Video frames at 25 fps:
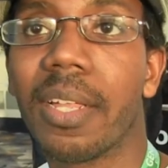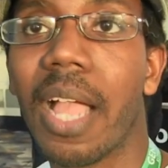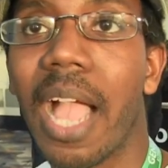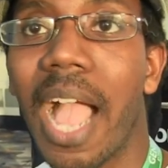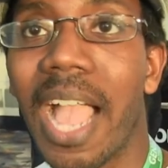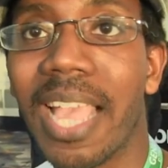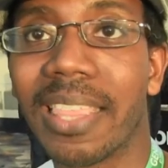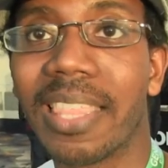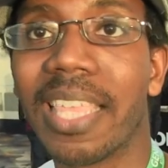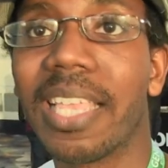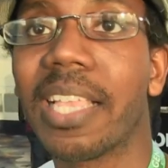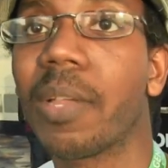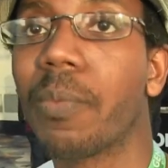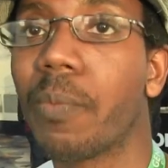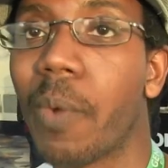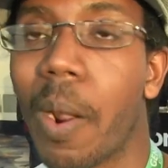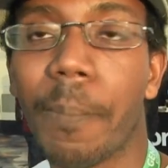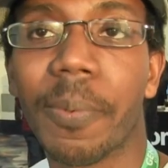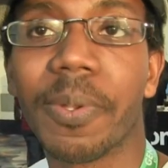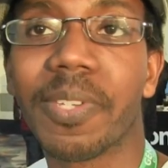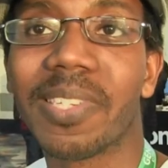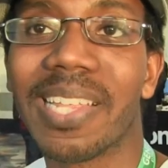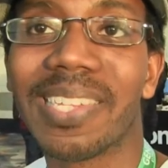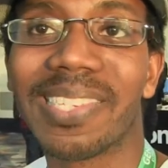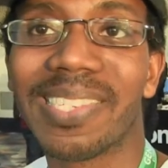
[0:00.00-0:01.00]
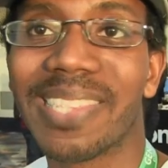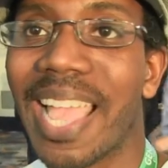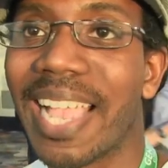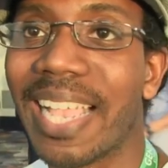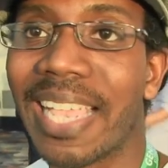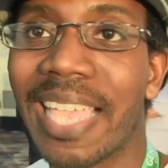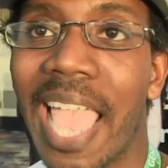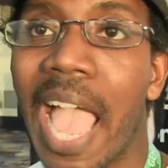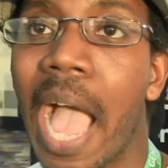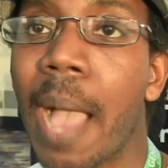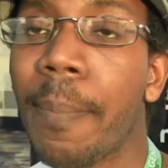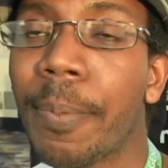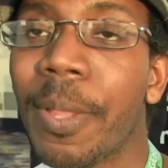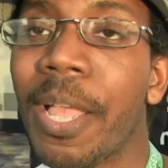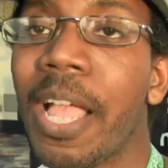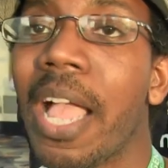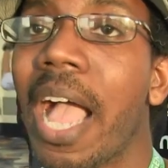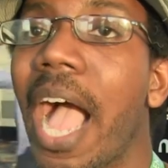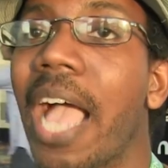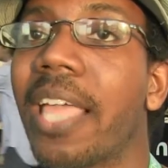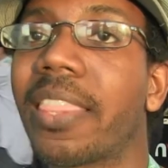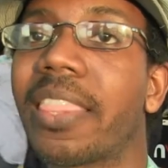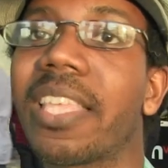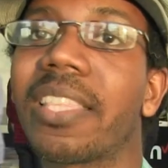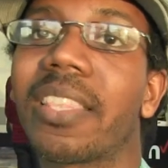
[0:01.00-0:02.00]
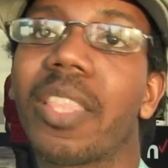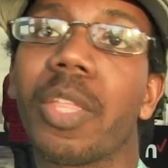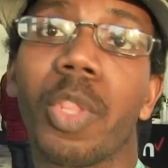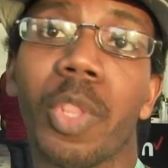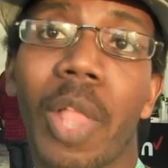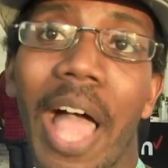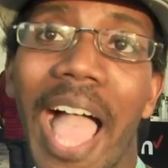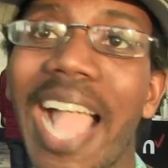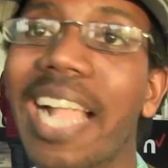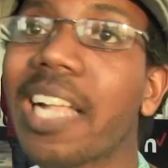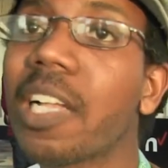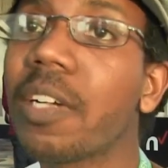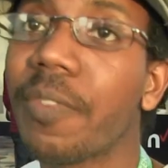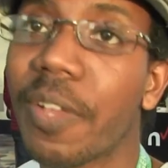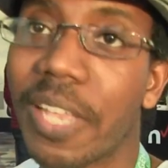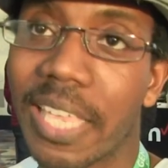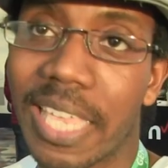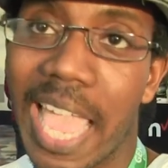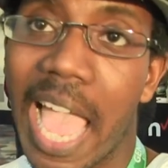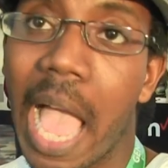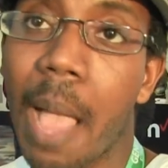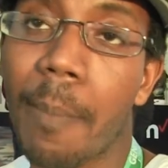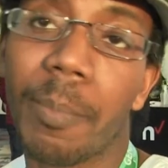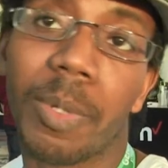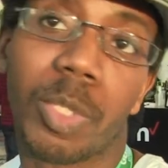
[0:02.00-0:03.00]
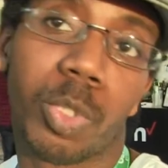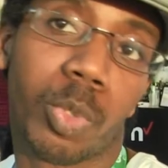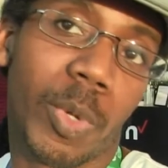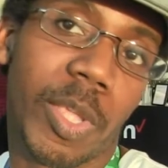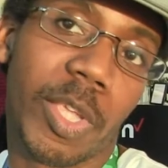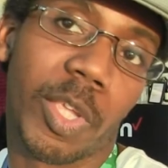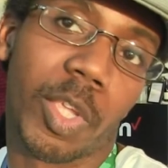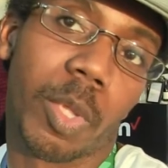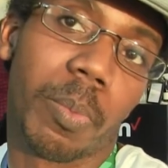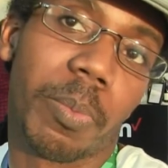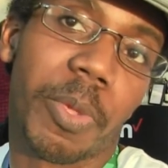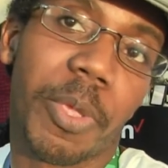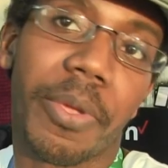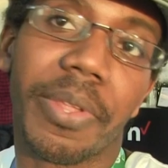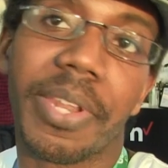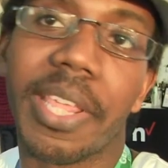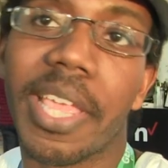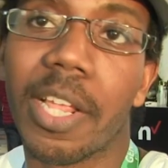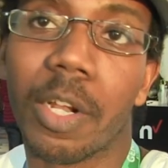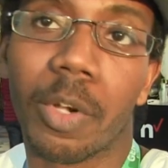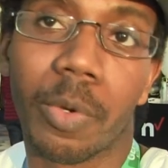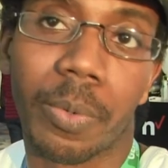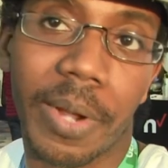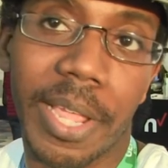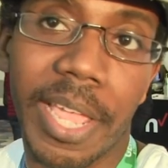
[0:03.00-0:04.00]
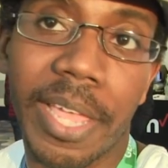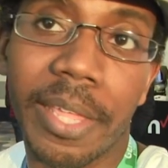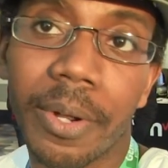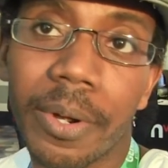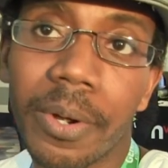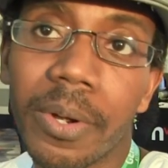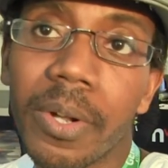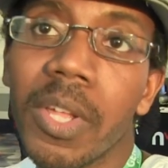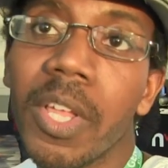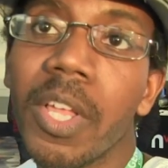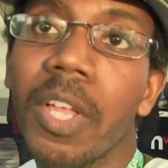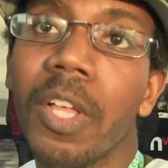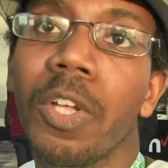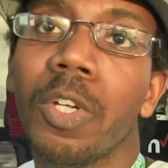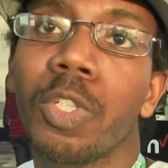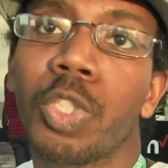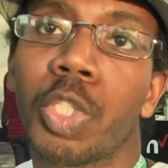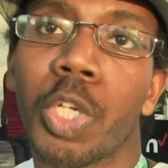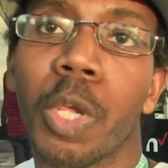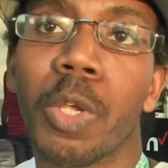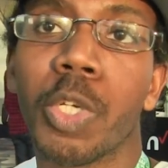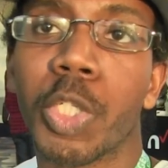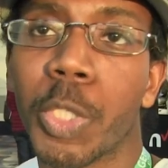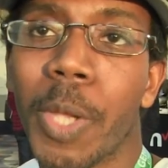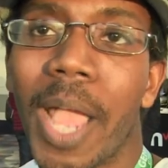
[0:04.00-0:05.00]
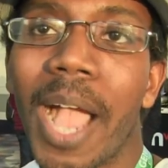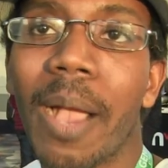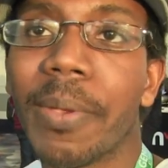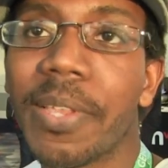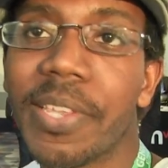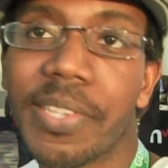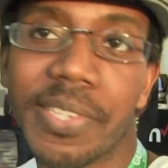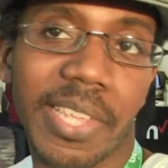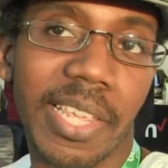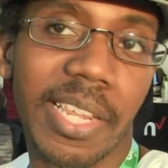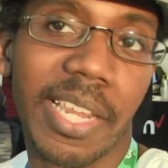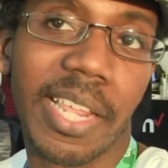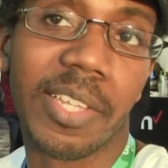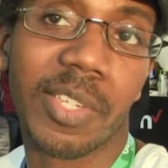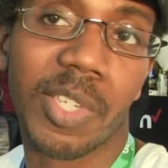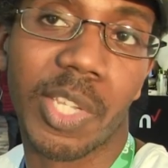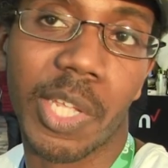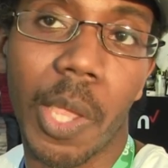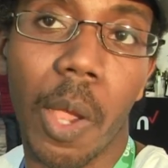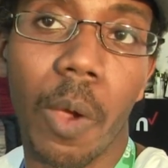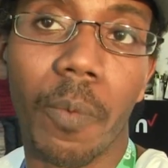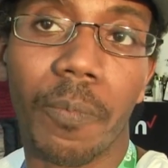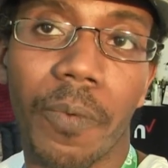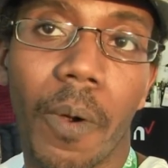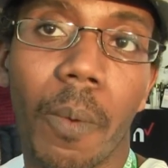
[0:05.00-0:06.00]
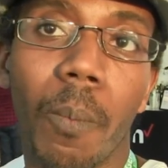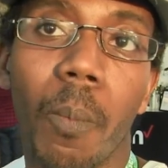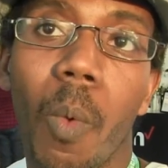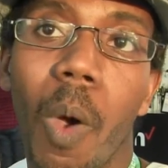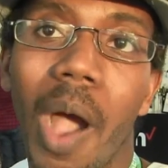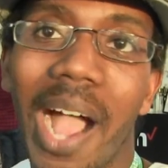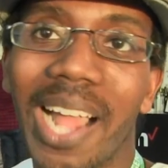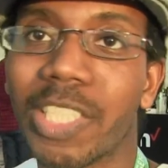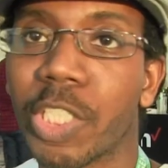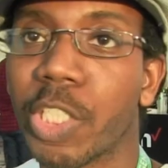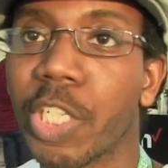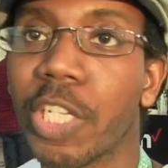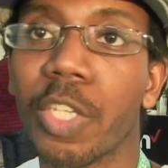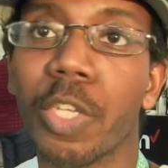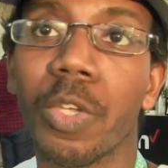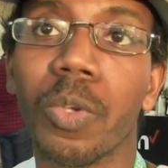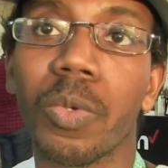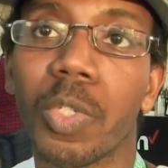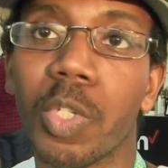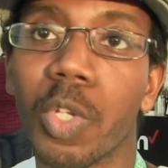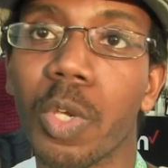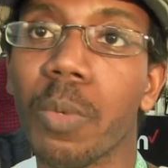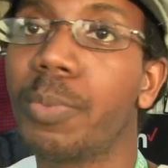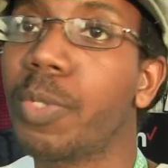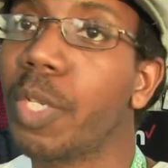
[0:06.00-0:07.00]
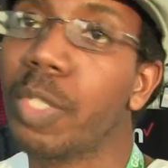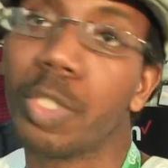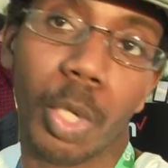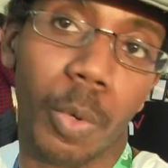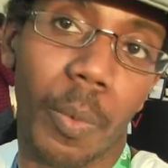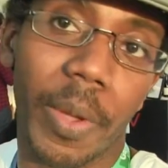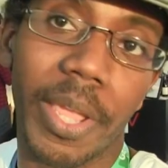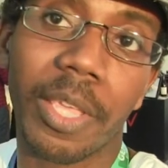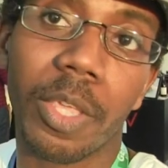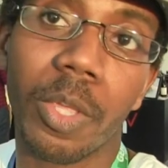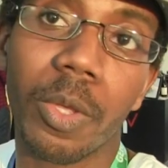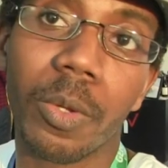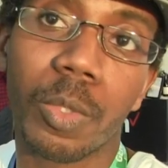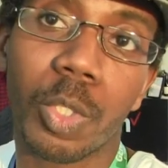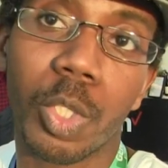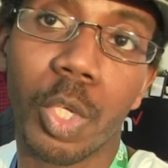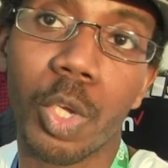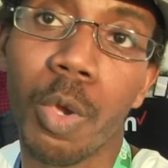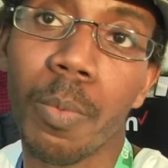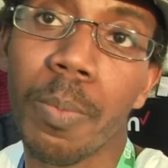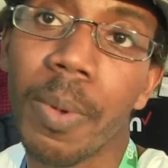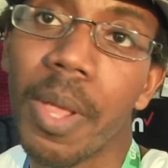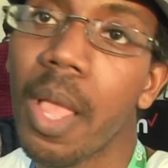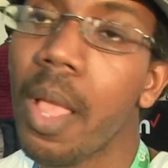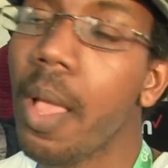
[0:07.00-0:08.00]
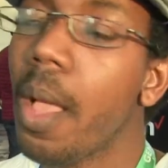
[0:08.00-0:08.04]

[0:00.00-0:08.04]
I think it represents that gap. I think the lack of a gap between community and creator shows you how easy it is to go from watching YouTube to doing YouTube,